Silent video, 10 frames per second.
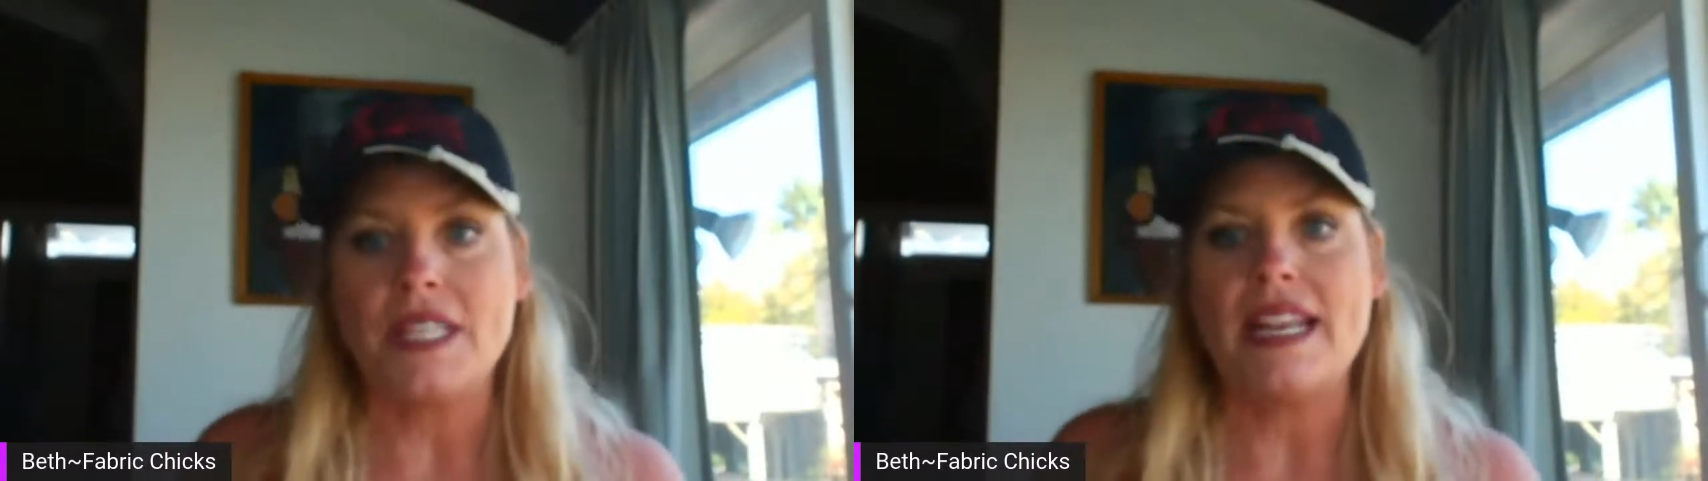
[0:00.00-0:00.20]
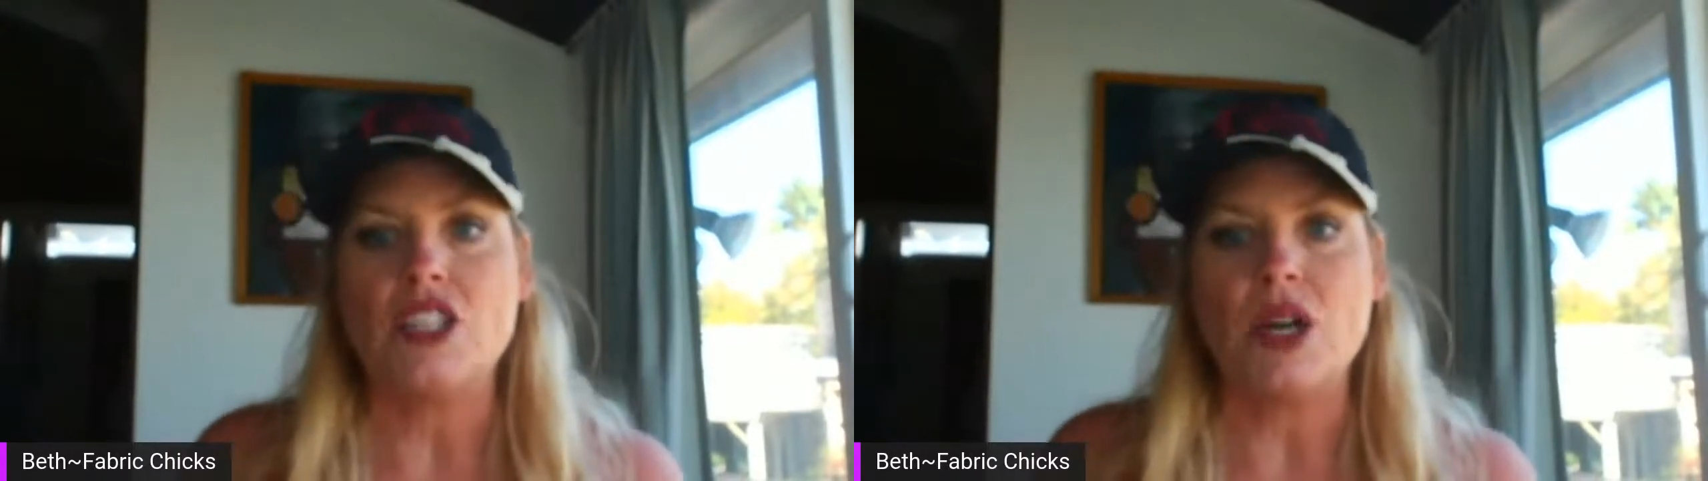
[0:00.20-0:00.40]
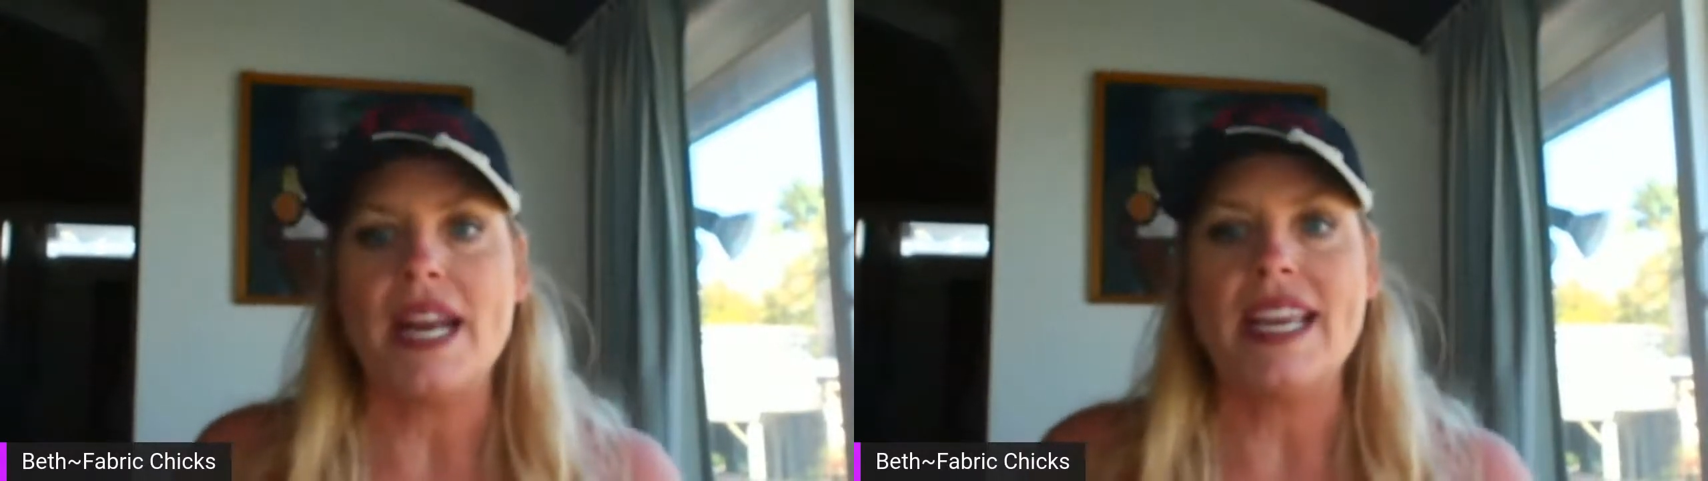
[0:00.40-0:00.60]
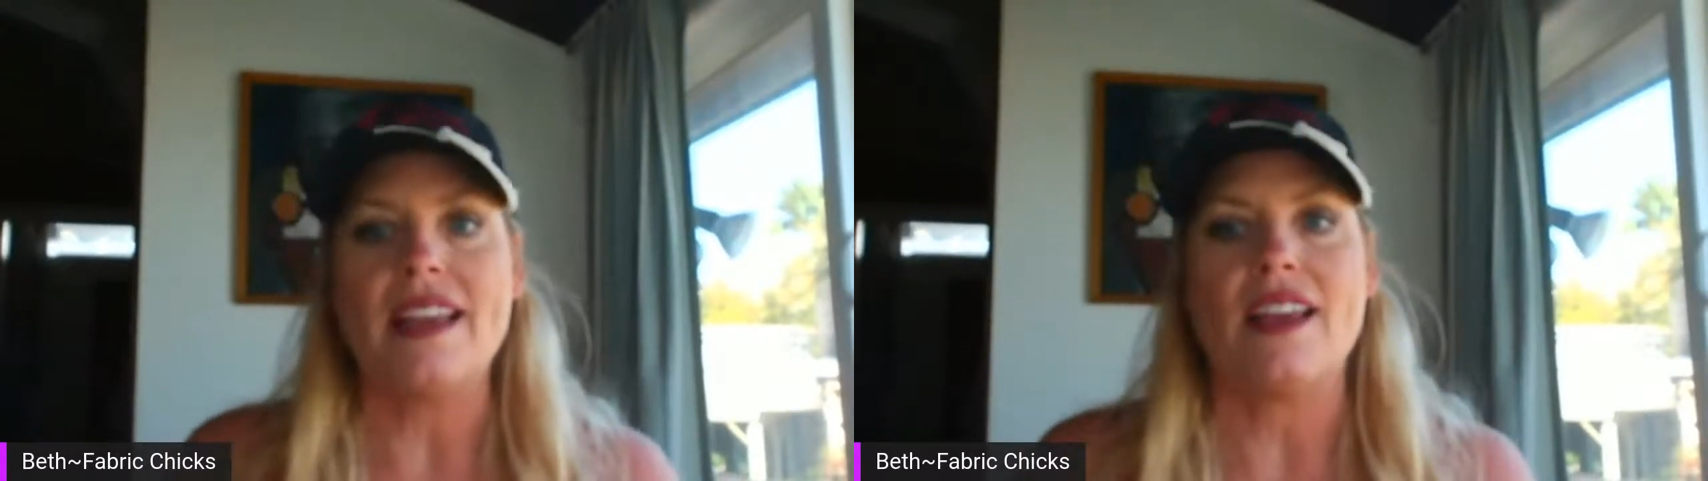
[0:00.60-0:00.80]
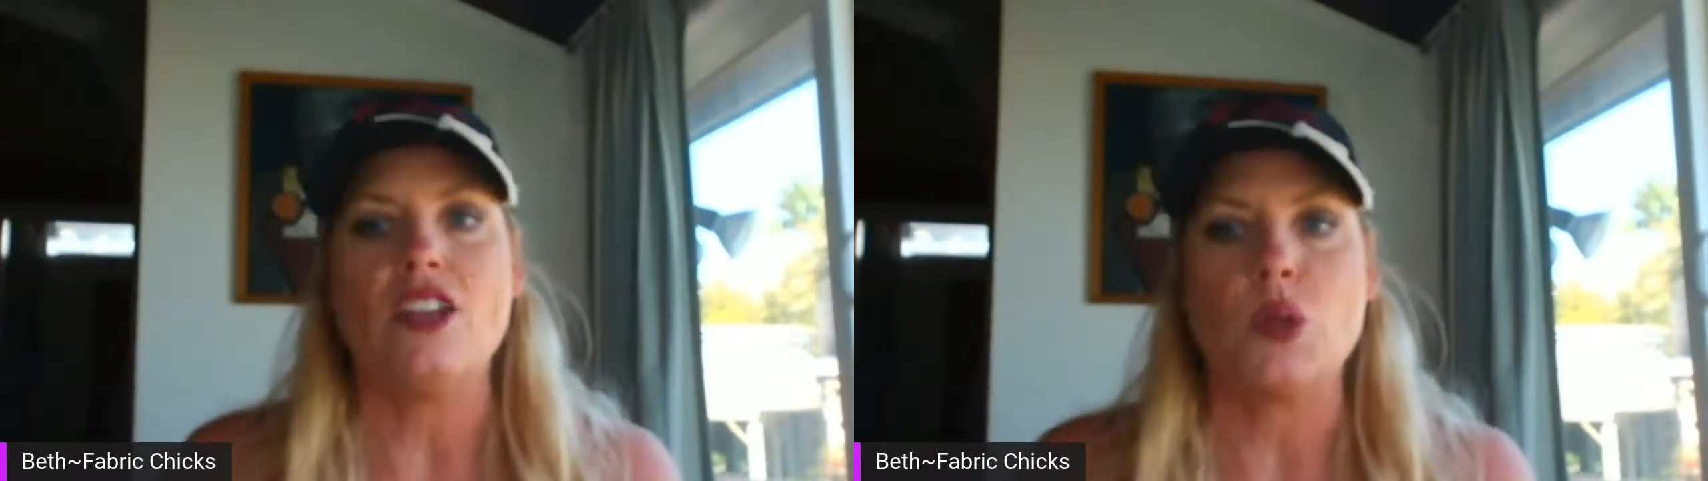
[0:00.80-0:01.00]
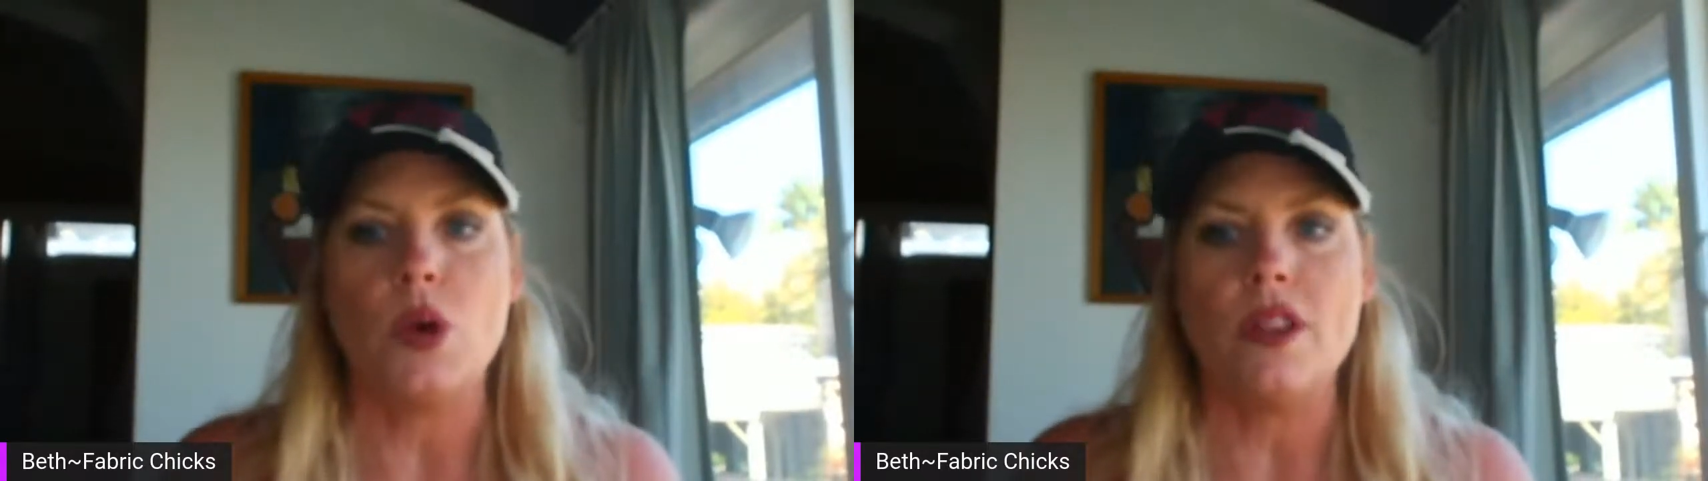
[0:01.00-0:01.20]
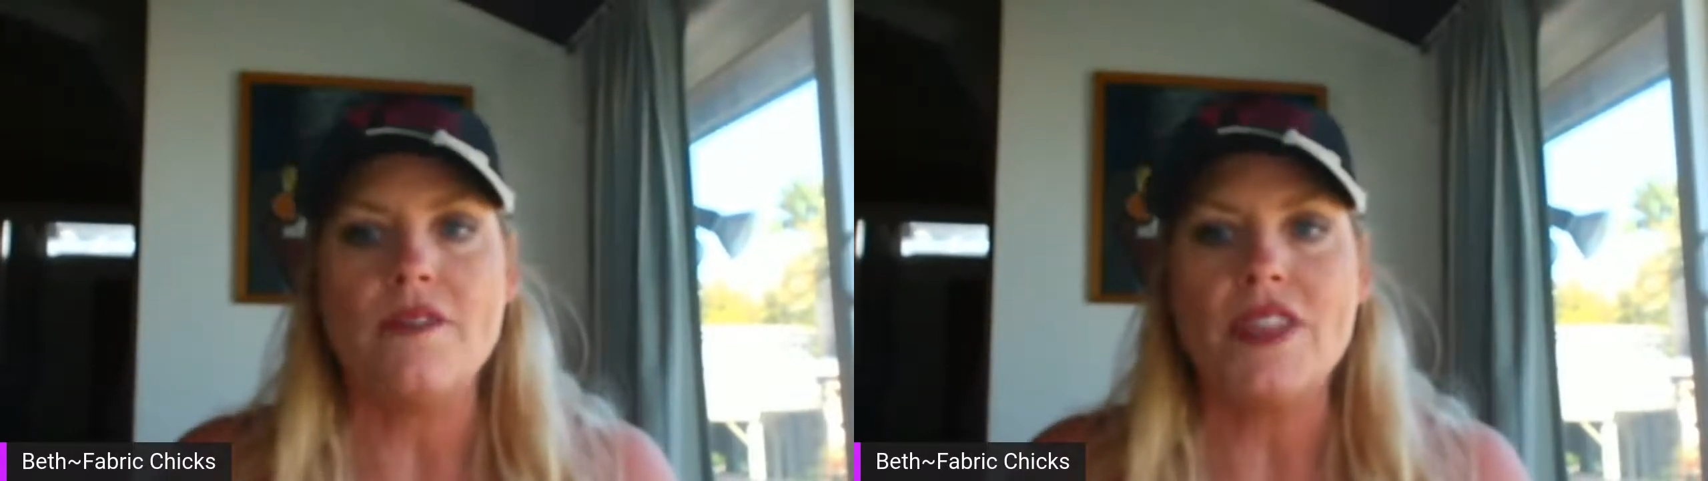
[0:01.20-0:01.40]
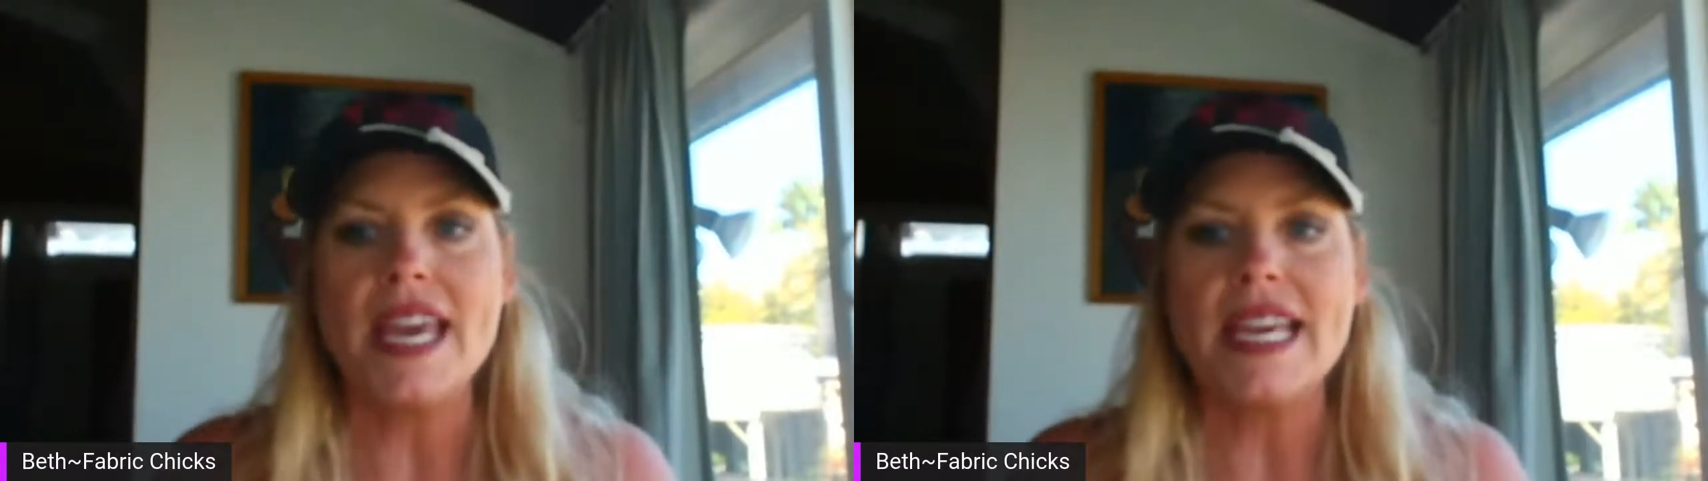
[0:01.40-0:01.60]
and try to get control
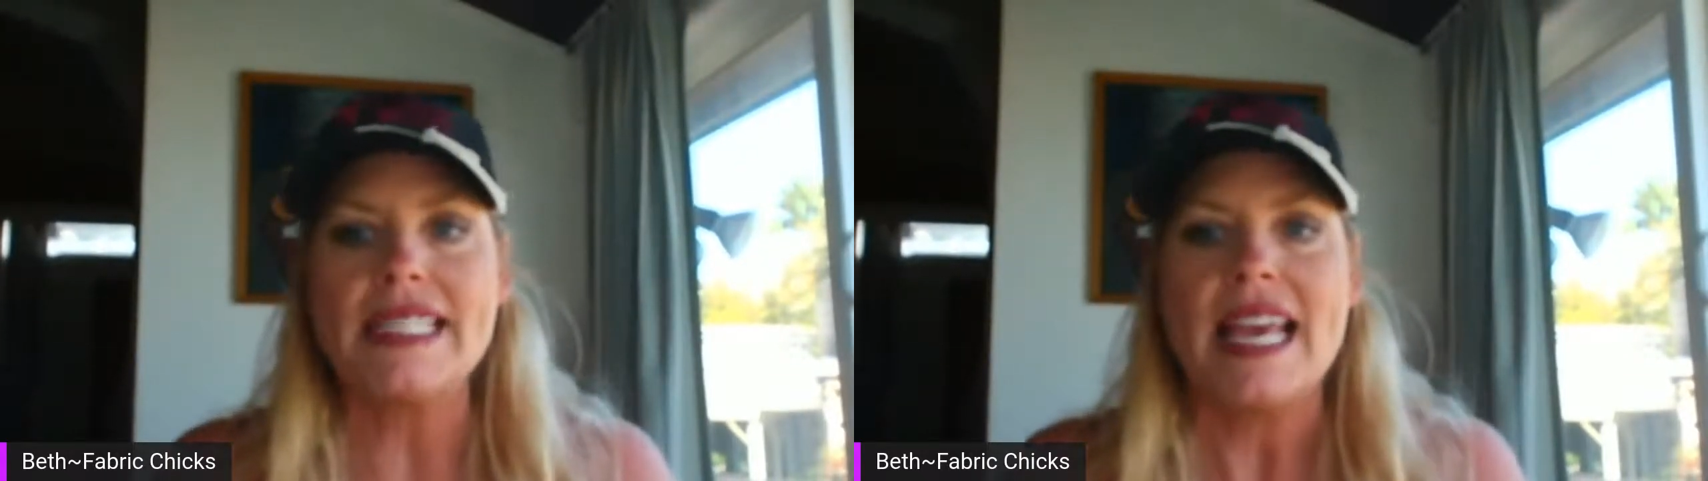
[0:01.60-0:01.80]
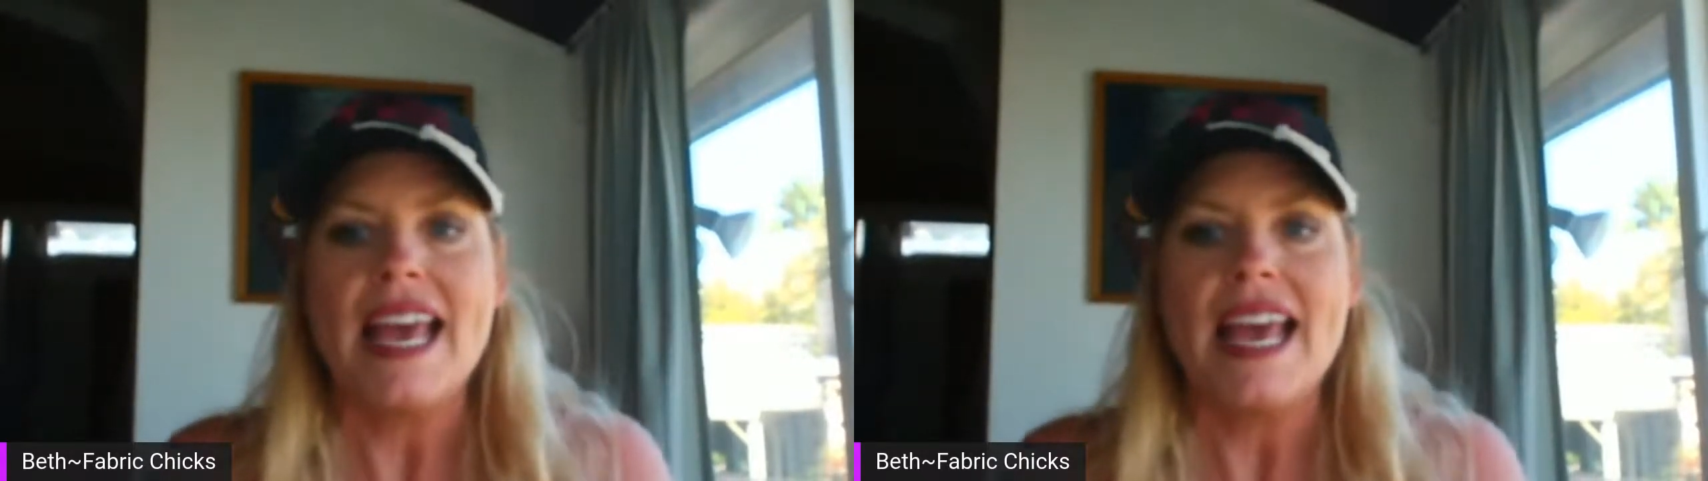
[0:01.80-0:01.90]
of things.